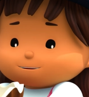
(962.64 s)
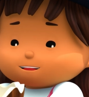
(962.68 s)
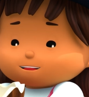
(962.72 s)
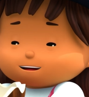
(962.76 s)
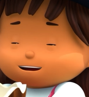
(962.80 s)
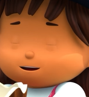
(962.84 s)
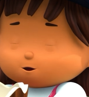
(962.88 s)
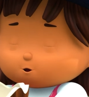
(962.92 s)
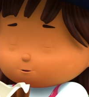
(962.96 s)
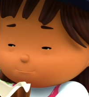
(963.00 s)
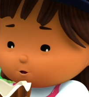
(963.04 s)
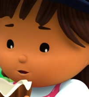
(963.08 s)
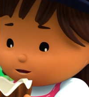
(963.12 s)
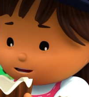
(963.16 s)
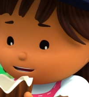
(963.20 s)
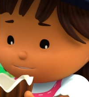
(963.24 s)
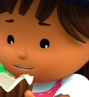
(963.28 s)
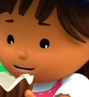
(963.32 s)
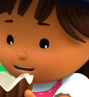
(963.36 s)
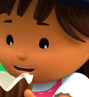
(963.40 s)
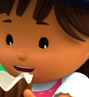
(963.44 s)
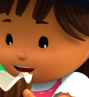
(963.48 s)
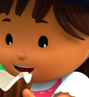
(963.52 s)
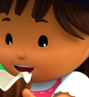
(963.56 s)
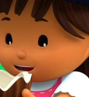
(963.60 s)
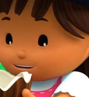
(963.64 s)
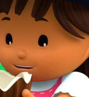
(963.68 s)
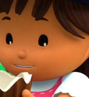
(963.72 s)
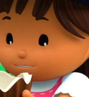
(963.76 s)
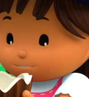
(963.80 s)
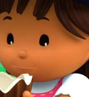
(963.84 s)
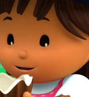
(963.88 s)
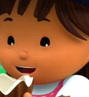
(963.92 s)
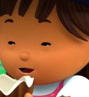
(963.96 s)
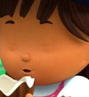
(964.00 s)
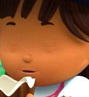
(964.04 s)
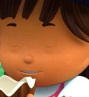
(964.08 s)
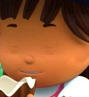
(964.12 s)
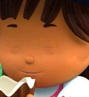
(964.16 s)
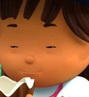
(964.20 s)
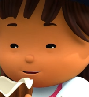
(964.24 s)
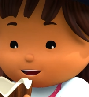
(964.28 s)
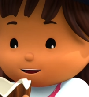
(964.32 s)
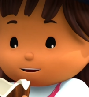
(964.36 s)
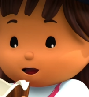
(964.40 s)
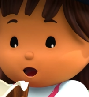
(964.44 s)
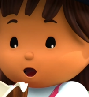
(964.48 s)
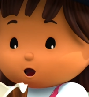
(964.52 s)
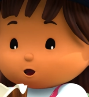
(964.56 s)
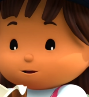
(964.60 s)
They're pretend
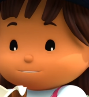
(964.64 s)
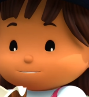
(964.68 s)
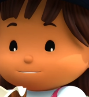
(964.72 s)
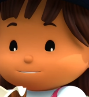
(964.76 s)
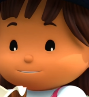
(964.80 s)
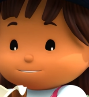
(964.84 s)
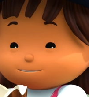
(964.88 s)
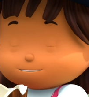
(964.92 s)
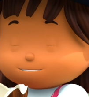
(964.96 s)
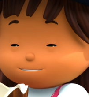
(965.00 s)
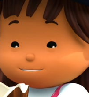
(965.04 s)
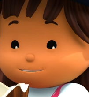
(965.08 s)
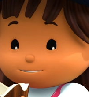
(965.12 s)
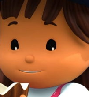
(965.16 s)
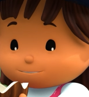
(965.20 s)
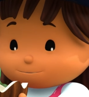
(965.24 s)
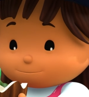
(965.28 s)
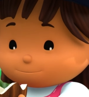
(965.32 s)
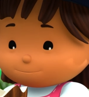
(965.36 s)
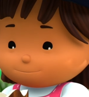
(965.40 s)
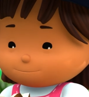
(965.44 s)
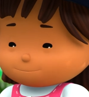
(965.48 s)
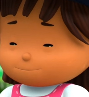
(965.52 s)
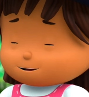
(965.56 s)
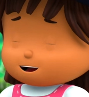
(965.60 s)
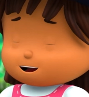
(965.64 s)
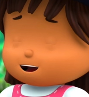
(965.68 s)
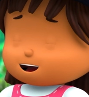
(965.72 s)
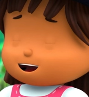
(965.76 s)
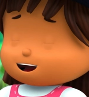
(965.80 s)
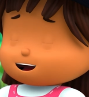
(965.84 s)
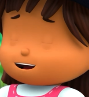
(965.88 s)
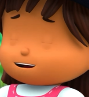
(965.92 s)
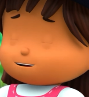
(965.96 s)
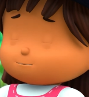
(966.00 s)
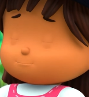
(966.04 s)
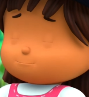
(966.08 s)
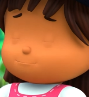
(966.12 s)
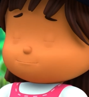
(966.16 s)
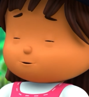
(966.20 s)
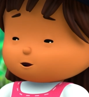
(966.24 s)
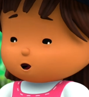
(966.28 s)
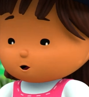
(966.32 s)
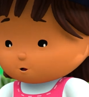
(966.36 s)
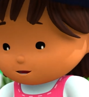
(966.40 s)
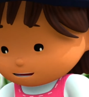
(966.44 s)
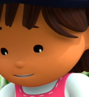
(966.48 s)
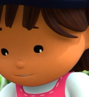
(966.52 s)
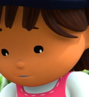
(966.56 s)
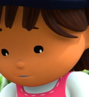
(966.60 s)
marshmallows. I'm going